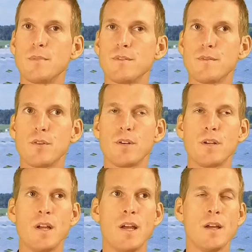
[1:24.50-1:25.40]
you
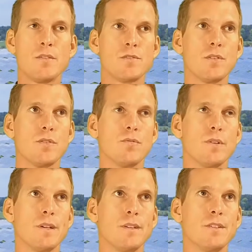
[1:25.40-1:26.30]
prefer.
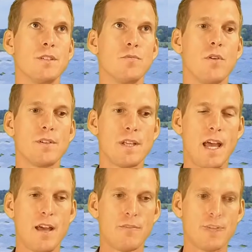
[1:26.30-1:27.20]
So do you want to
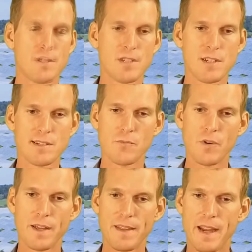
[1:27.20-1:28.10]
have a system
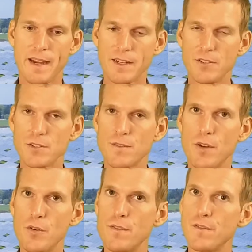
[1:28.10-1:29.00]
where the air can just
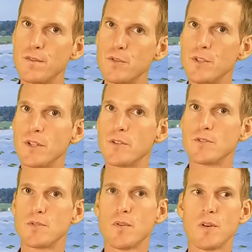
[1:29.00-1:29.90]
flow through your
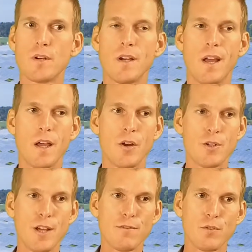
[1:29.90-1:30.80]
controller, or
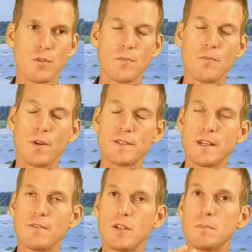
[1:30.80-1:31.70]
do you want to
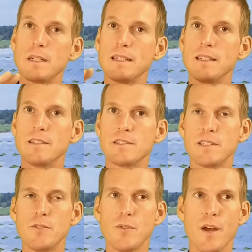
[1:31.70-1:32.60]
have it completely
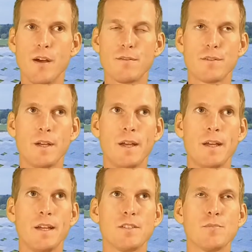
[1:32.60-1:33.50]
sealed off?
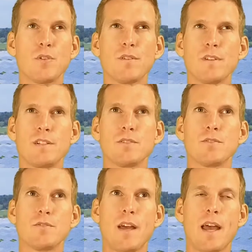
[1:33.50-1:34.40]
It's more
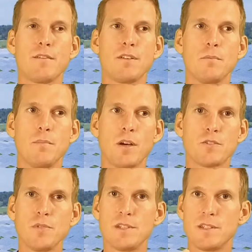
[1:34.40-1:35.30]
conventional to have a
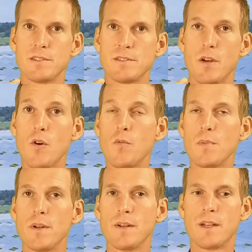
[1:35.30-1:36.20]
box which is
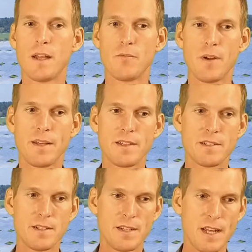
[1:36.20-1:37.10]
open and where
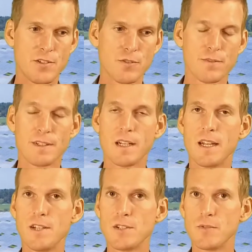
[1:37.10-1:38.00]
there's a natural
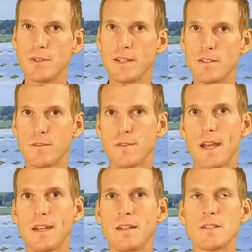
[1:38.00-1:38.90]
ventilation or there's a
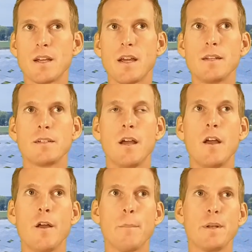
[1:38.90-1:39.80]
fan inside.
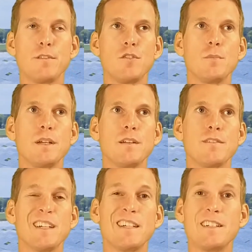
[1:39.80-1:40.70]
But if you'll be in a
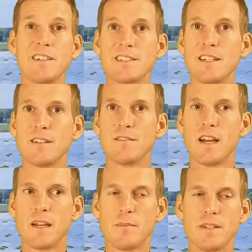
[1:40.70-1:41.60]
very dusty
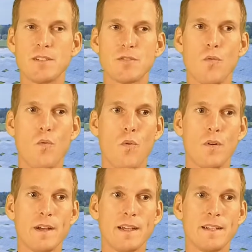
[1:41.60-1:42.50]
environment
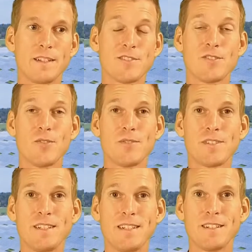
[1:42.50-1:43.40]
or in a
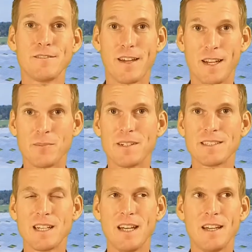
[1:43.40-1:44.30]
salty
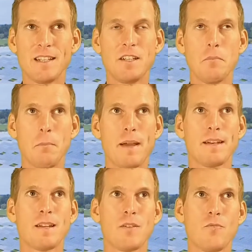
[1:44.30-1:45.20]
environment, you
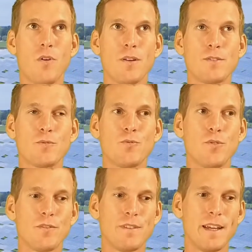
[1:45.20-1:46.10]
might not want
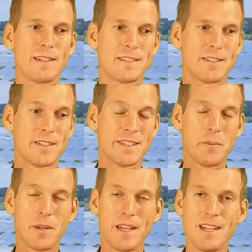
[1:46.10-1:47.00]
all of that
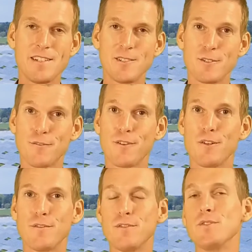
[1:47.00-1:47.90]
contamination to
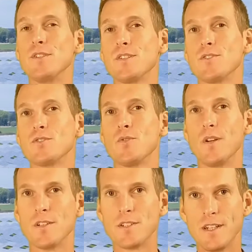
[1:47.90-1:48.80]
flow through your
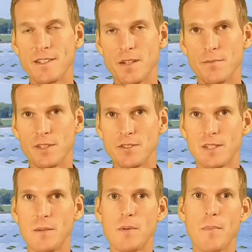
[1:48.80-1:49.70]
controller. So that's something to
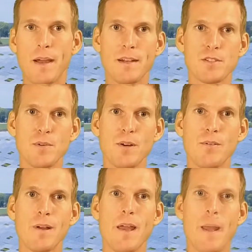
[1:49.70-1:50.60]
keep in mind as
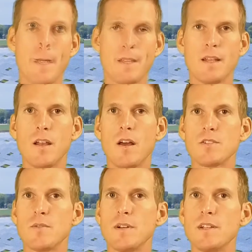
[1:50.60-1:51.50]
well. And the
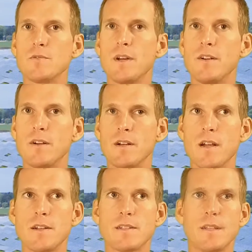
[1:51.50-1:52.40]
last one is whether or
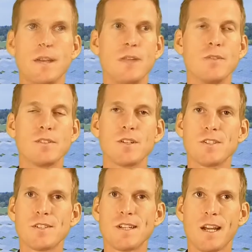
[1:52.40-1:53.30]
not the units are
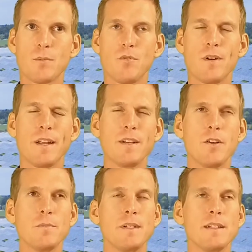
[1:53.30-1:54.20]
stackable. And I
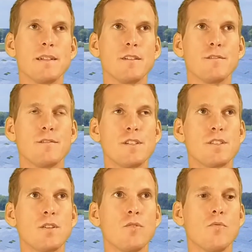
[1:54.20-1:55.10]
don't mean it in a
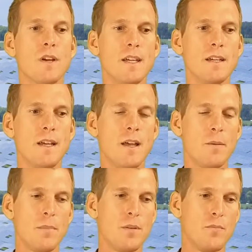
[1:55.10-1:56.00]
physical way,
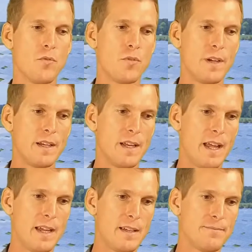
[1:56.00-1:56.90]
but more in
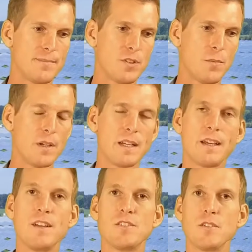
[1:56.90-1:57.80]
a
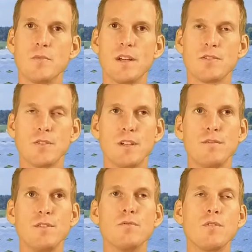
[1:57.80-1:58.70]
communication way. So
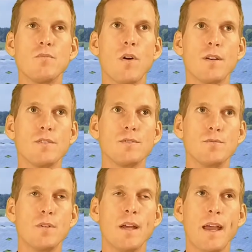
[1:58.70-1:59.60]
if you would want
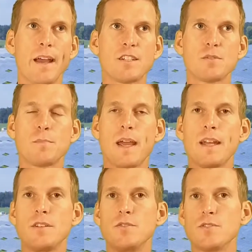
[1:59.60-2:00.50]
to
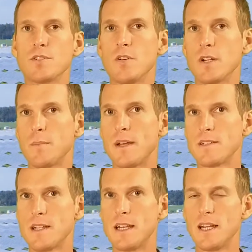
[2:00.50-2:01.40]
expand your solar
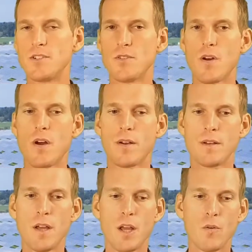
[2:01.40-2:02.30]
capacity later on,